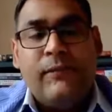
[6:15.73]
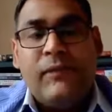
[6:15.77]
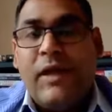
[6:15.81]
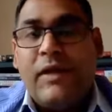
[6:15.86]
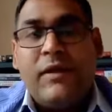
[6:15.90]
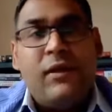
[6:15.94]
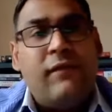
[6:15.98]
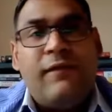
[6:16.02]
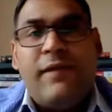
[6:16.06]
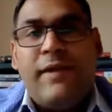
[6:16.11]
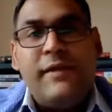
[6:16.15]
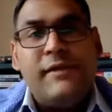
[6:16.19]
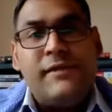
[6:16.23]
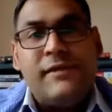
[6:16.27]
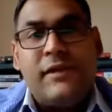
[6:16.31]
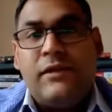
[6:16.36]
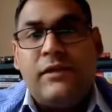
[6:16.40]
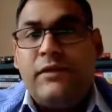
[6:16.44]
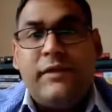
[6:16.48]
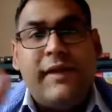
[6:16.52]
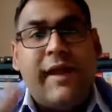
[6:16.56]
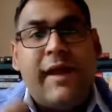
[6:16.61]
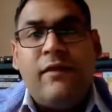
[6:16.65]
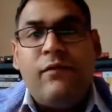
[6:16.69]
Otherwise,
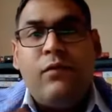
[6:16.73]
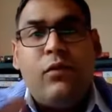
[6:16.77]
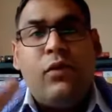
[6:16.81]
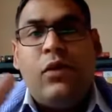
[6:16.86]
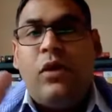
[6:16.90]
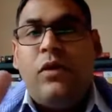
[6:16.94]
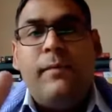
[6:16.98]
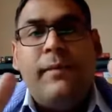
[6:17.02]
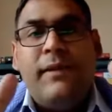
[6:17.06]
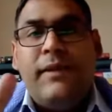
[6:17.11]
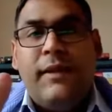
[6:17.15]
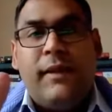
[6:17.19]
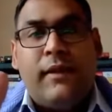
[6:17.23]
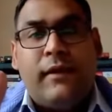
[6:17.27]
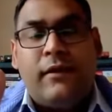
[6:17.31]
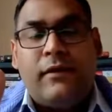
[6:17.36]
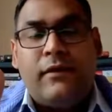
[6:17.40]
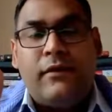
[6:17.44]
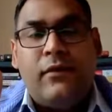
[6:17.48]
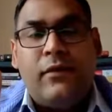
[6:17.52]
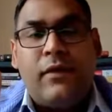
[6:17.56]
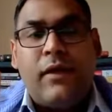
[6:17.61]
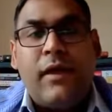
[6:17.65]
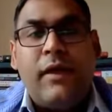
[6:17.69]
that would not be there.
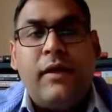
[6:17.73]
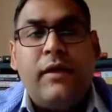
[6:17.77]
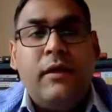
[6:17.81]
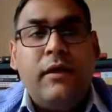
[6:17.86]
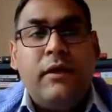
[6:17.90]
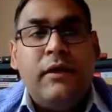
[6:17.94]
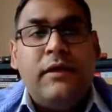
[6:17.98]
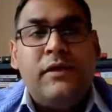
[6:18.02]
Okay,